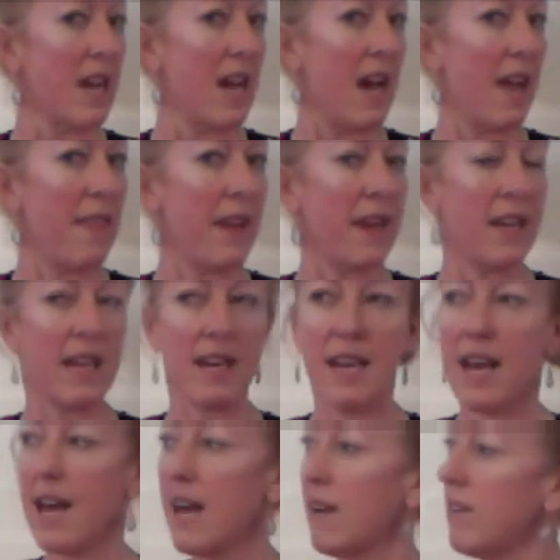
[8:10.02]
And then
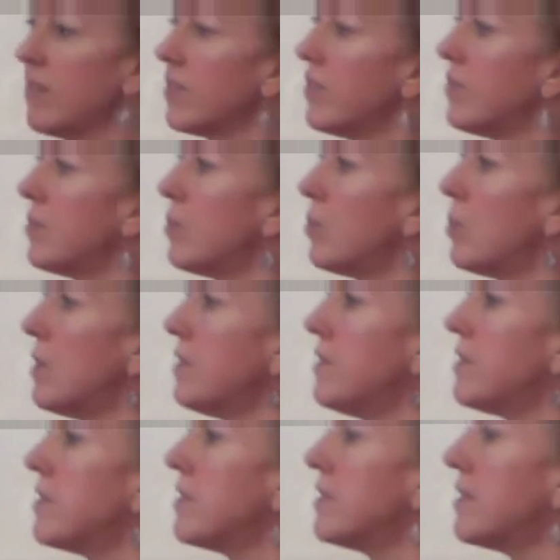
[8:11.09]
inhale, look
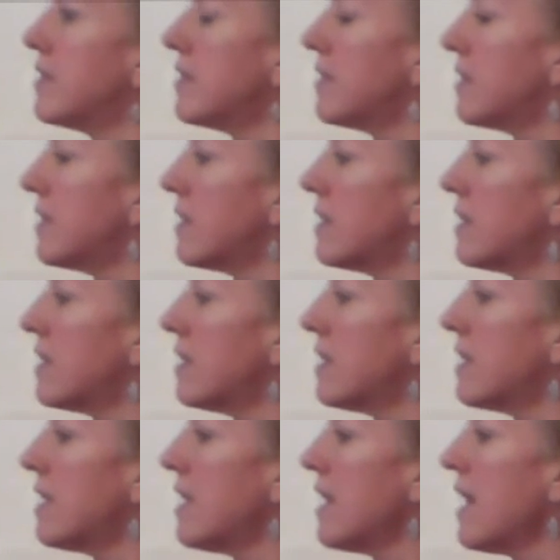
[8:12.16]
forwards.
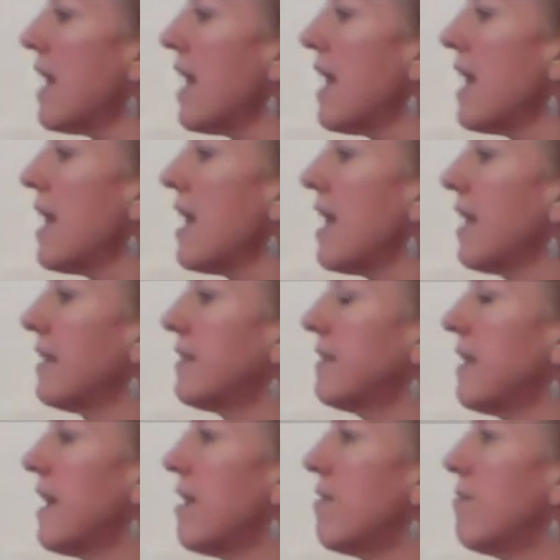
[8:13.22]

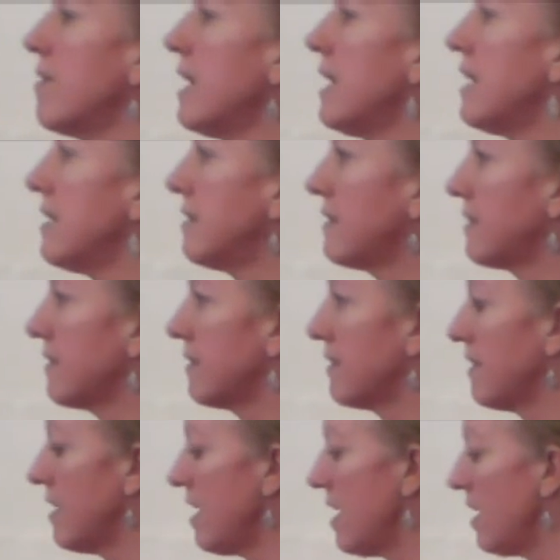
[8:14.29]
Exhale, release.
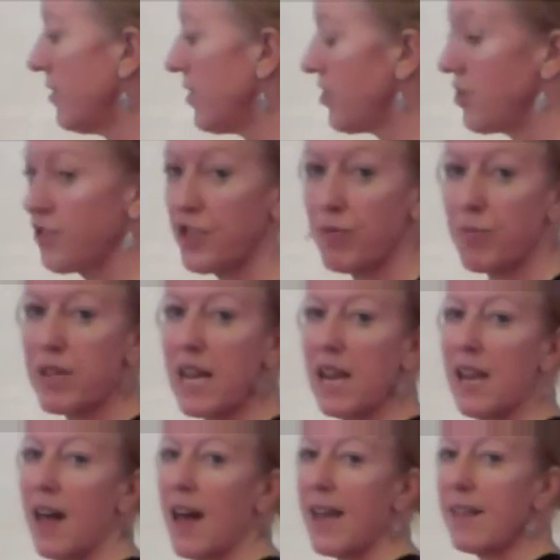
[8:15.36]
So just to
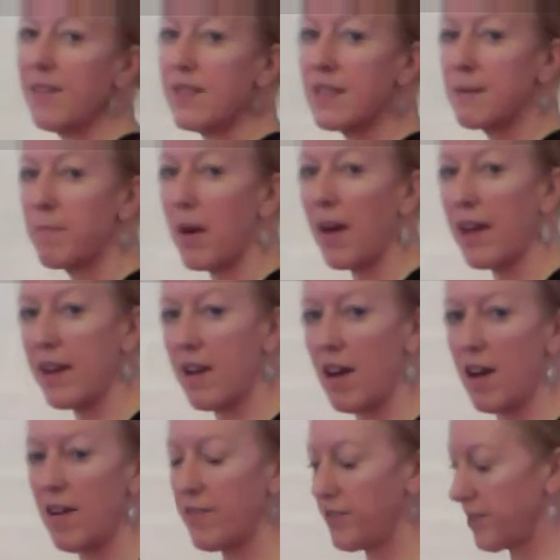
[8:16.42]
realign the spine
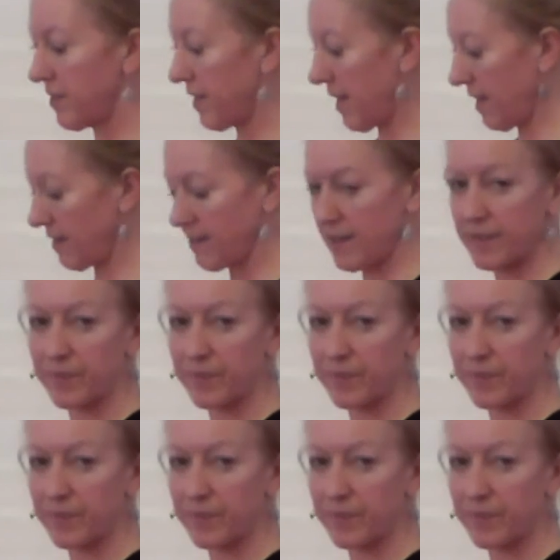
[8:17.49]
after that,